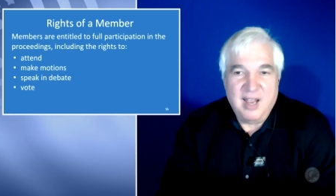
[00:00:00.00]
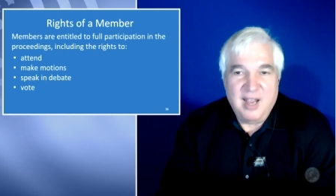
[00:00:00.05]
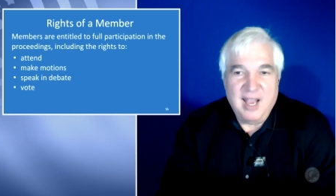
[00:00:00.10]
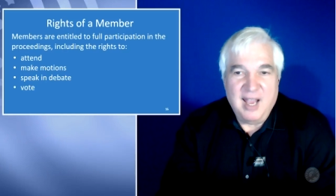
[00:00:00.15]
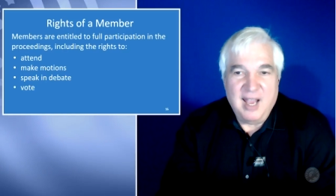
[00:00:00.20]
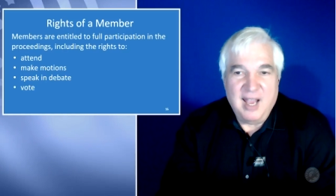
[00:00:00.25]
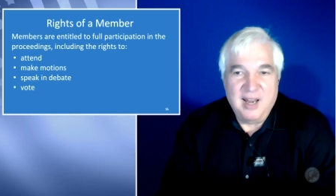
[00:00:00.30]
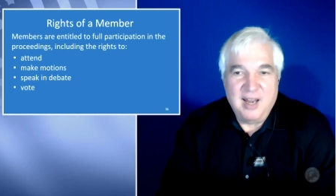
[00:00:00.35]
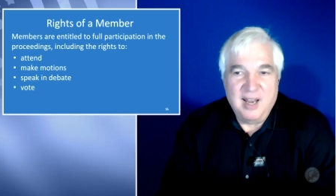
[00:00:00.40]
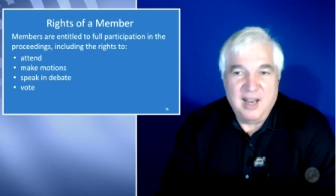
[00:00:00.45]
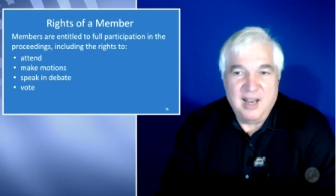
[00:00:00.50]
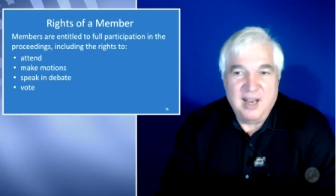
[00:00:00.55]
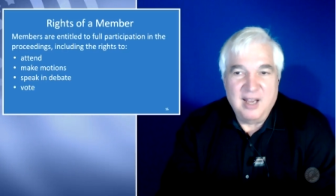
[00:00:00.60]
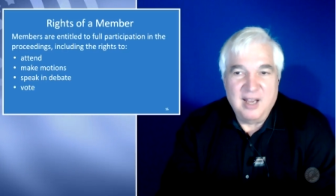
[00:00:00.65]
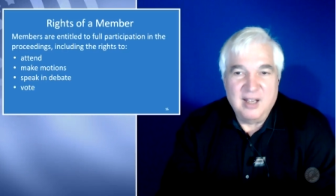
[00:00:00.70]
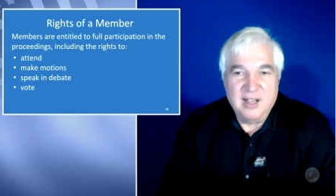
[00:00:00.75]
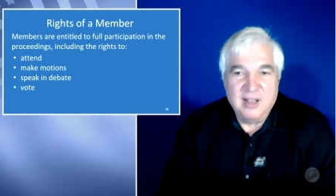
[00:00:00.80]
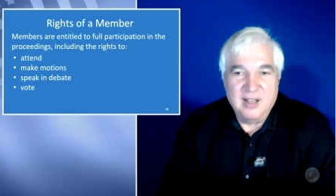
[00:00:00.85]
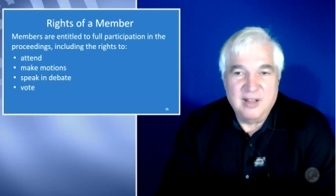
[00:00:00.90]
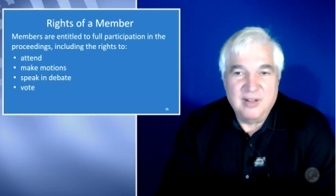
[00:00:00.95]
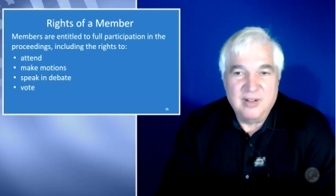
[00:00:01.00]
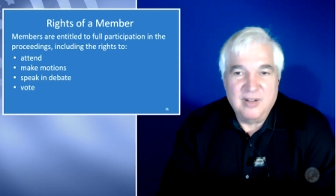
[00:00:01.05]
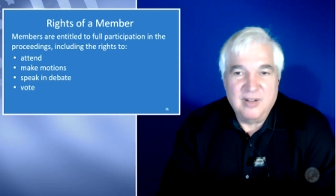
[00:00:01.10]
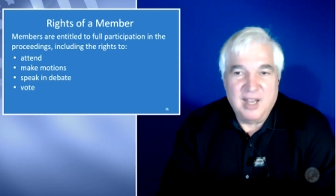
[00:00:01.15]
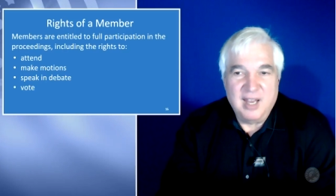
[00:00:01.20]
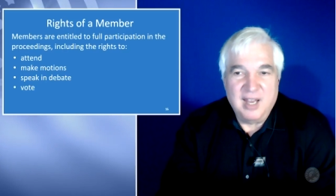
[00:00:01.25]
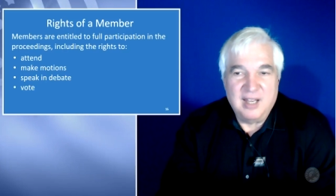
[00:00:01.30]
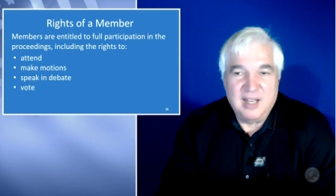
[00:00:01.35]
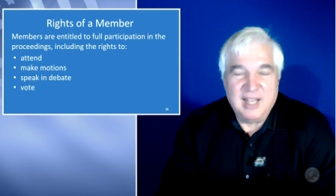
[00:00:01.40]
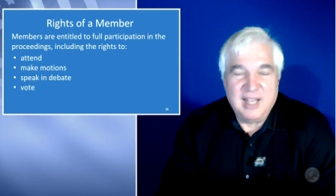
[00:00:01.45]
at a uh,
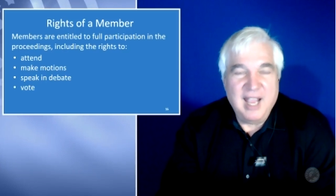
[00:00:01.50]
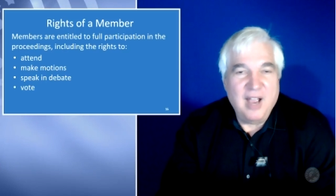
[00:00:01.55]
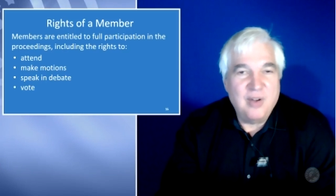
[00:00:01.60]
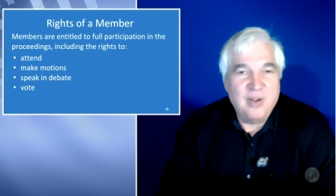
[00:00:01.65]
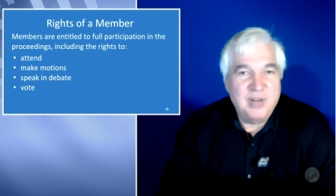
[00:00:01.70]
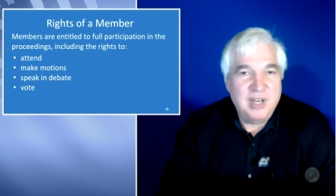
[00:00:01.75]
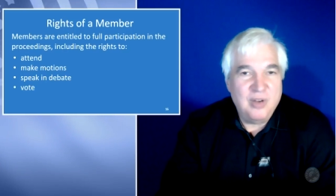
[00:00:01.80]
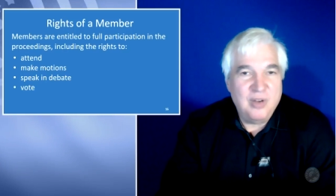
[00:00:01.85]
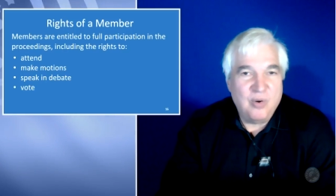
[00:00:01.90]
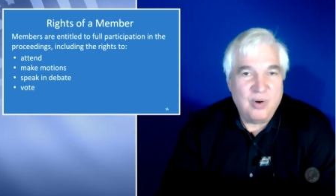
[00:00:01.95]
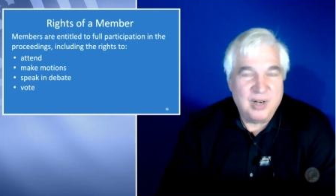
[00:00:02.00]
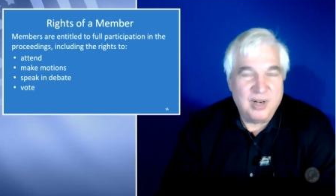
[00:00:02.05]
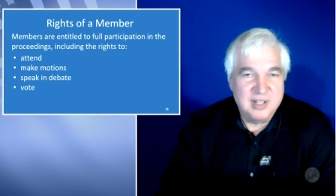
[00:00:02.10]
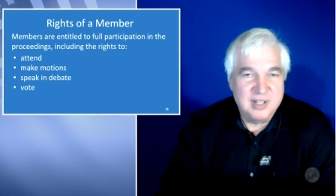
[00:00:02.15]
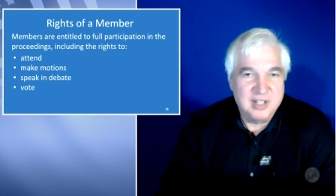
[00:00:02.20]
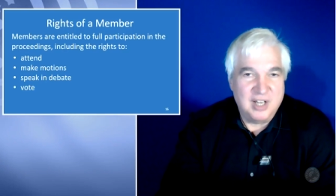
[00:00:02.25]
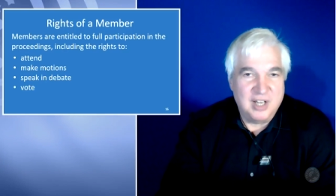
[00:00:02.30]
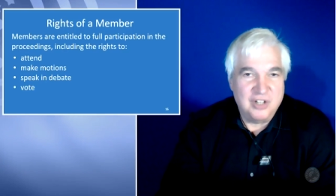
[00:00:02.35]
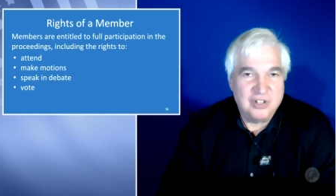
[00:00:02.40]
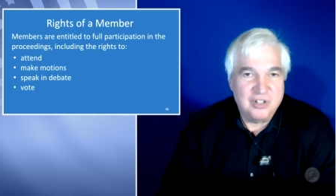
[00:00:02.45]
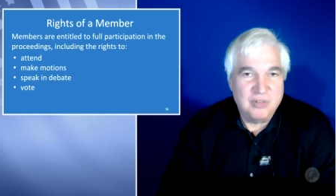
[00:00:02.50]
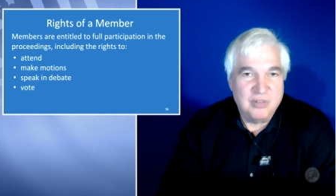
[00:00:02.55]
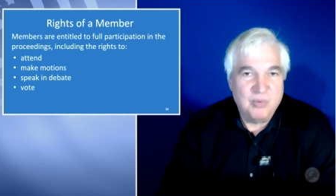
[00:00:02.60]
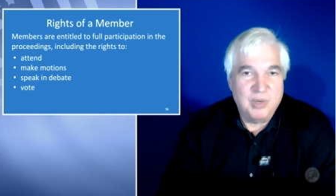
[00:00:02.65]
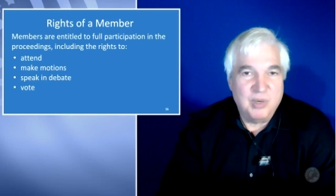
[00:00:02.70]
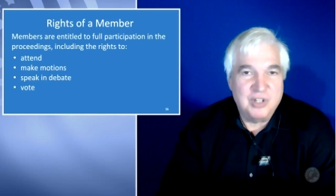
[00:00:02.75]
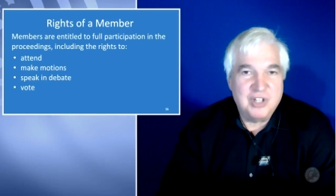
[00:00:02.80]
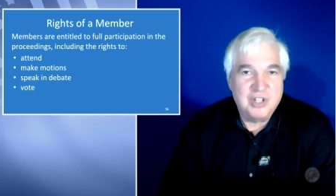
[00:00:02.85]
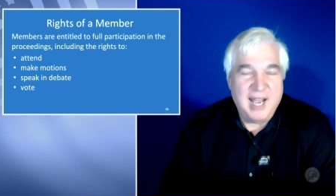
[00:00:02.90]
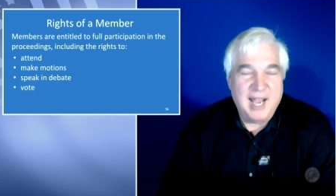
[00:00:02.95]
a county organization
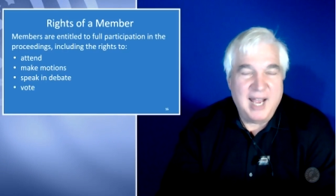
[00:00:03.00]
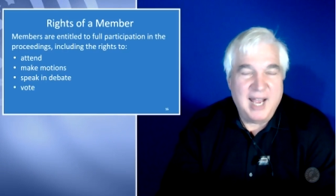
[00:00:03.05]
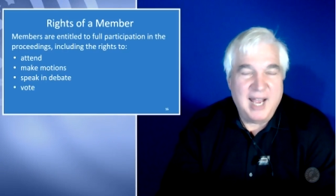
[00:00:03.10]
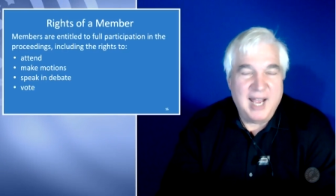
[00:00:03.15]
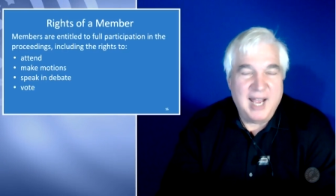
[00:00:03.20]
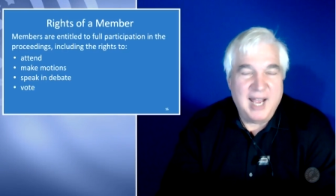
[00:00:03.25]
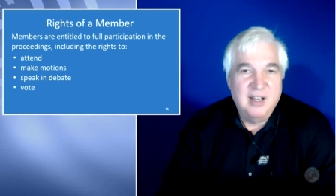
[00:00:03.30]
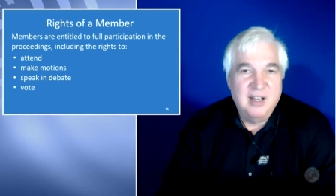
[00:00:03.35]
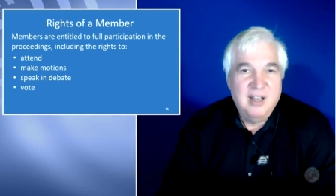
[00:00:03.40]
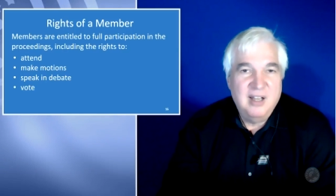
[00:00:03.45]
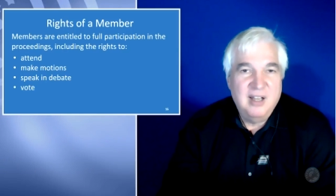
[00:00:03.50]
which had